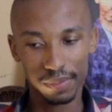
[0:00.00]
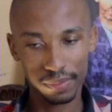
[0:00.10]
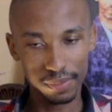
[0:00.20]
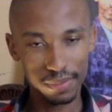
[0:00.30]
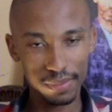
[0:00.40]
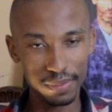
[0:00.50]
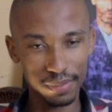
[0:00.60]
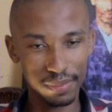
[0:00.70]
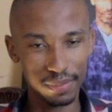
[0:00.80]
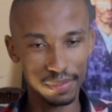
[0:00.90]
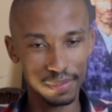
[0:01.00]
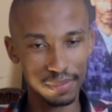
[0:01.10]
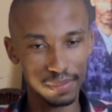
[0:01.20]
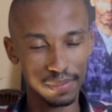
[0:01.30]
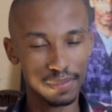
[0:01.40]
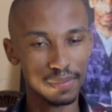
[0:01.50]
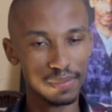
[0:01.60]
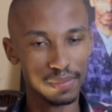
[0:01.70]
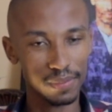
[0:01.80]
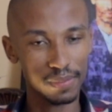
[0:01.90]

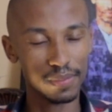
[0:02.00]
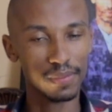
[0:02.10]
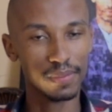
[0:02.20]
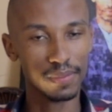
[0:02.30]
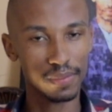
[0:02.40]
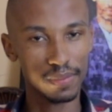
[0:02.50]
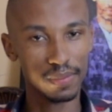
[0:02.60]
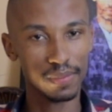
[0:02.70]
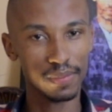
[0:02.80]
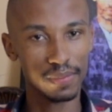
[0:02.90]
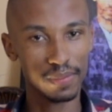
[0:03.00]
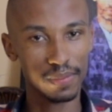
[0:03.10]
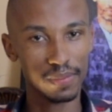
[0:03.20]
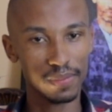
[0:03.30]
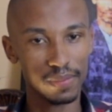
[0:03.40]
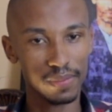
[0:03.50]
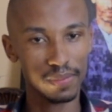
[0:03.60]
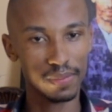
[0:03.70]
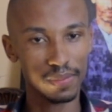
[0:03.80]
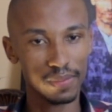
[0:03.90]

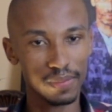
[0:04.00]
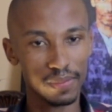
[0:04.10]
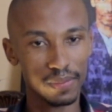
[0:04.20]
[no speech]